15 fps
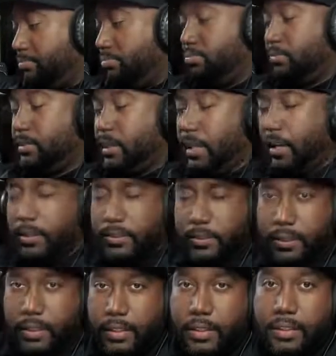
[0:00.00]
10 or so
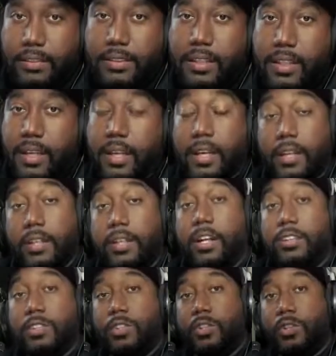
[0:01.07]
years. You can
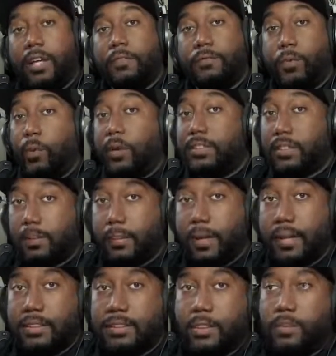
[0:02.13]
also do like voice
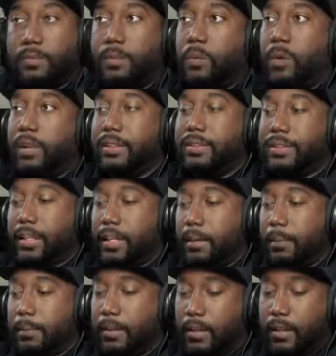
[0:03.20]
commands. So if you want to set
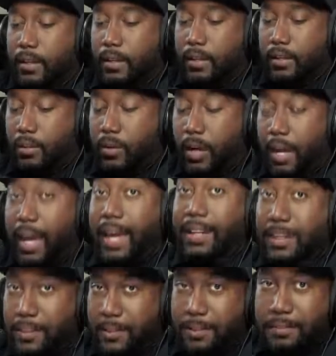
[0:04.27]
up your
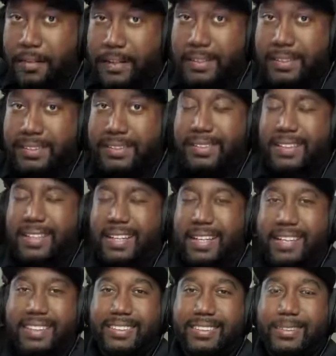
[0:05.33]
Echo device
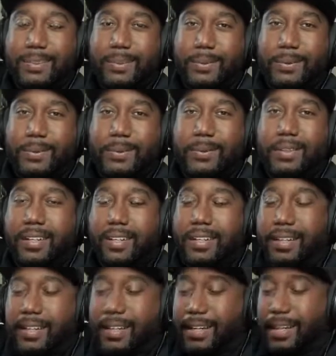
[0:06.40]
to
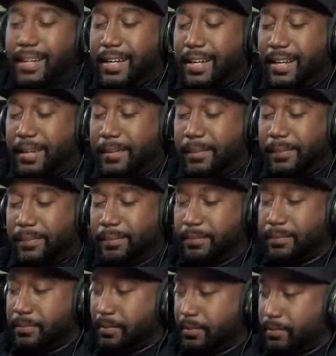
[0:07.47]

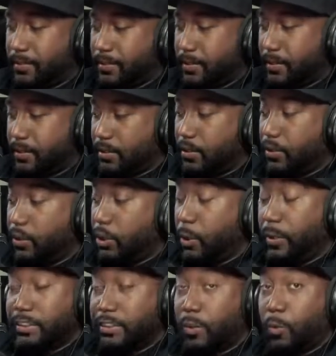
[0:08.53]

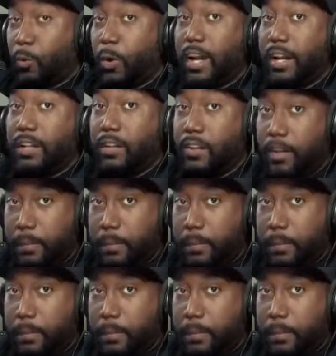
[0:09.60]
go into red alert